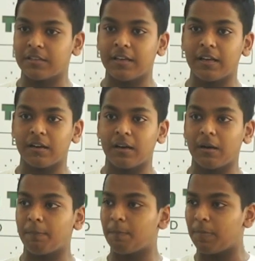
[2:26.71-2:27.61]
they
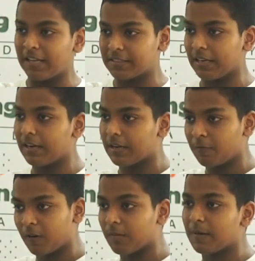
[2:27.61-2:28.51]
are placing it
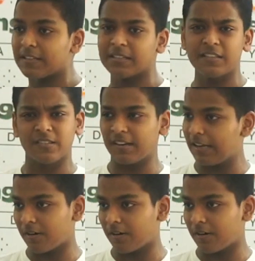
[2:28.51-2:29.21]
in one place, it's really